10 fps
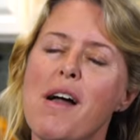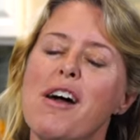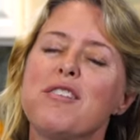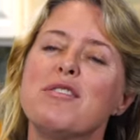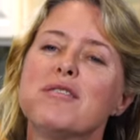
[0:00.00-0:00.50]

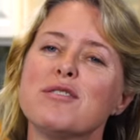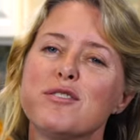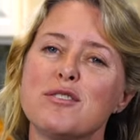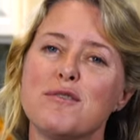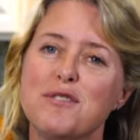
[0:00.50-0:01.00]
I think
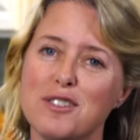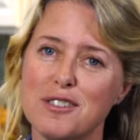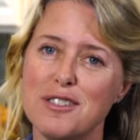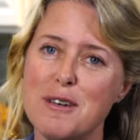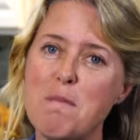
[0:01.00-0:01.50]
this is
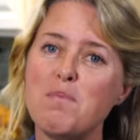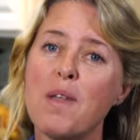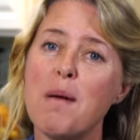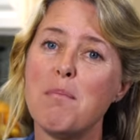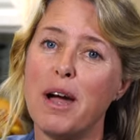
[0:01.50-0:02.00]
officially
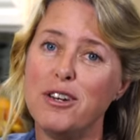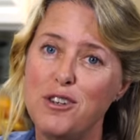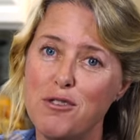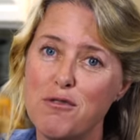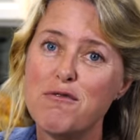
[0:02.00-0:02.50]
my
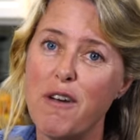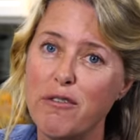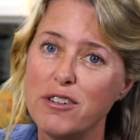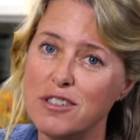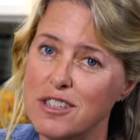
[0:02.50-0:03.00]
new
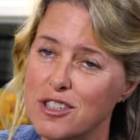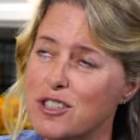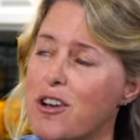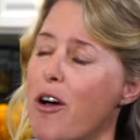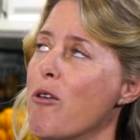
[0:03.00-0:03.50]
favorite
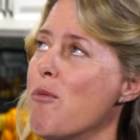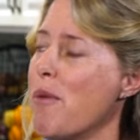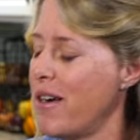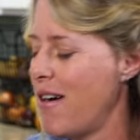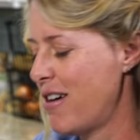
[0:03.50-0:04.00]
dish. Oh
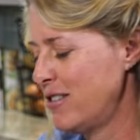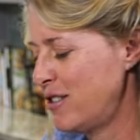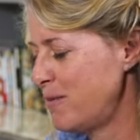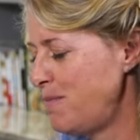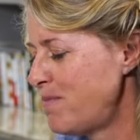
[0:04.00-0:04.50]
my
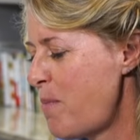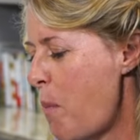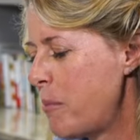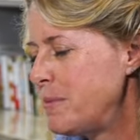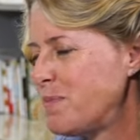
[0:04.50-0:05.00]
gosh.
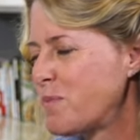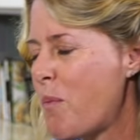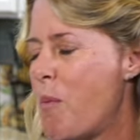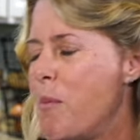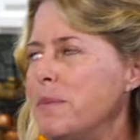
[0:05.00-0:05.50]

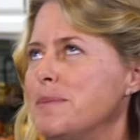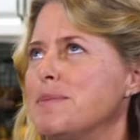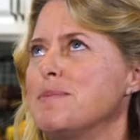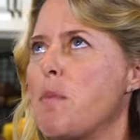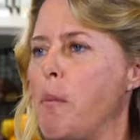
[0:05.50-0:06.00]

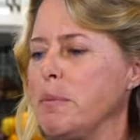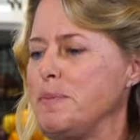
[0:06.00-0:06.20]
Mmm.